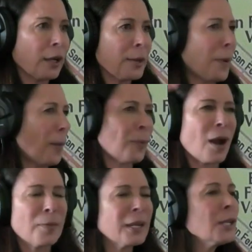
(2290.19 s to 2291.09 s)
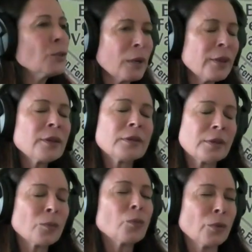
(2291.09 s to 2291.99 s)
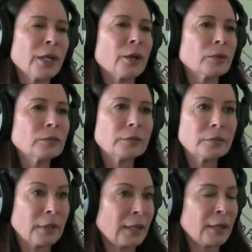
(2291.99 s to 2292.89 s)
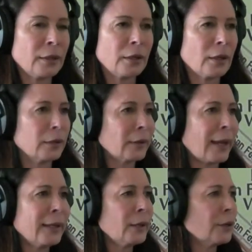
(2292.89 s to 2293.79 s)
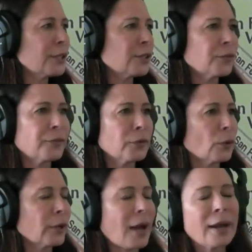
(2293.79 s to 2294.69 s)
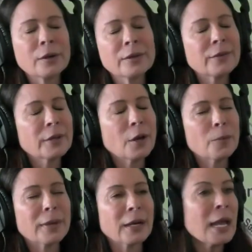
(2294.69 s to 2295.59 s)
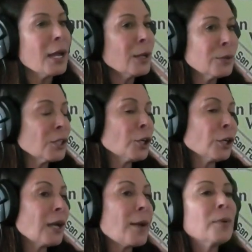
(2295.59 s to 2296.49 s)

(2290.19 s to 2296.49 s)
He bought property. He's one of the you know, and then I hear he's in Florida. I don't even know, but he was a good guy.